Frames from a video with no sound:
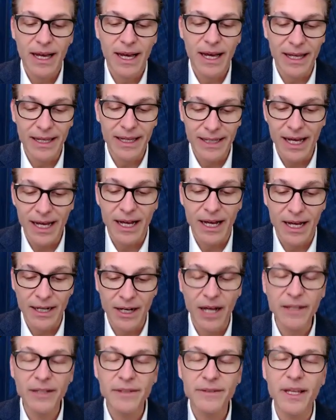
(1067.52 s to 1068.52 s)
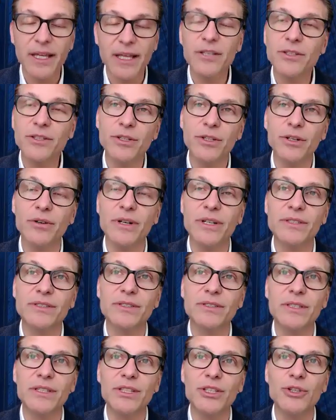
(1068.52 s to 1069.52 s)
another thing you do
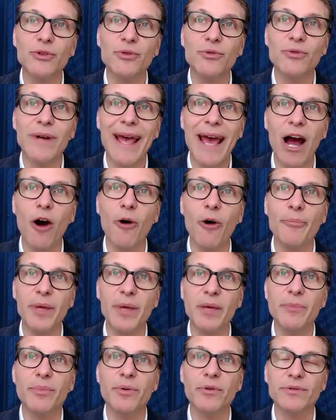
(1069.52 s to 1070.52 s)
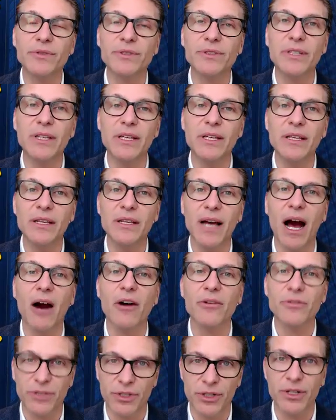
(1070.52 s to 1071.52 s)
is you help people see
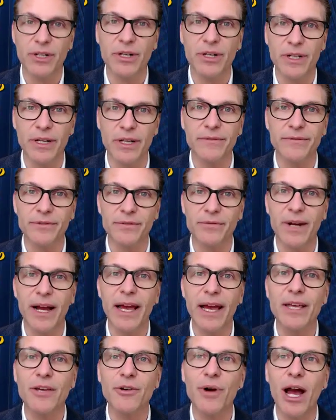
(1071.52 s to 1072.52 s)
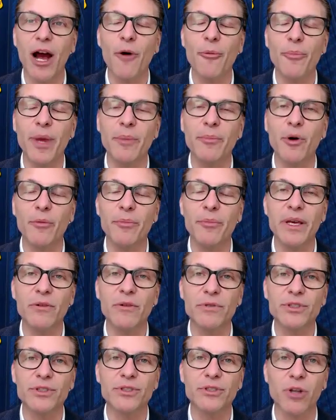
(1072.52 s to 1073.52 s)
alternatives, right? You help people be
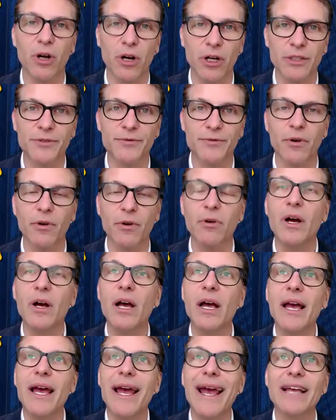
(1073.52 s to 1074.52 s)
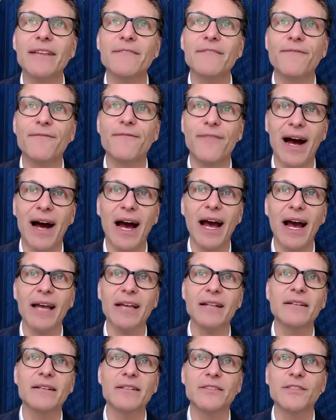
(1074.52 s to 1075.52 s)
resourceful and
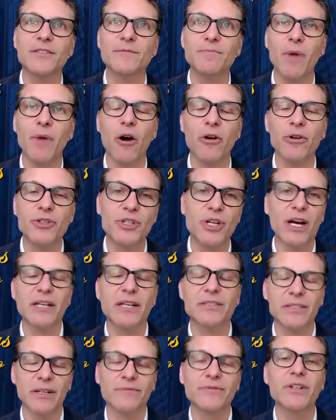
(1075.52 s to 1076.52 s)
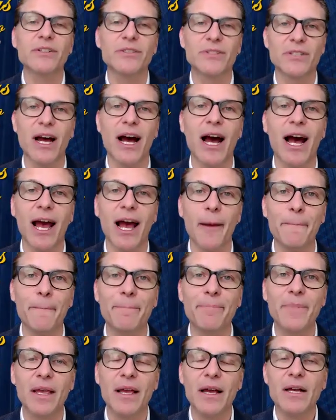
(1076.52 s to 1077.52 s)
find small chunks of their
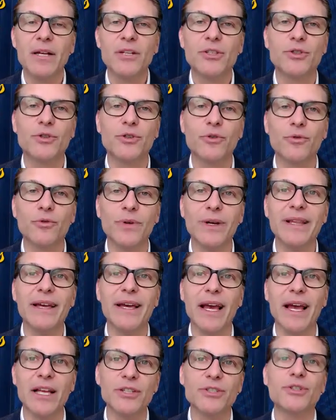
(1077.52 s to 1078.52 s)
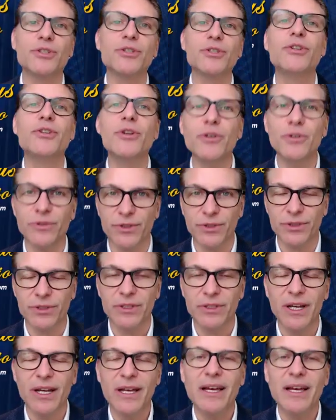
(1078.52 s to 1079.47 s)
time to really introduce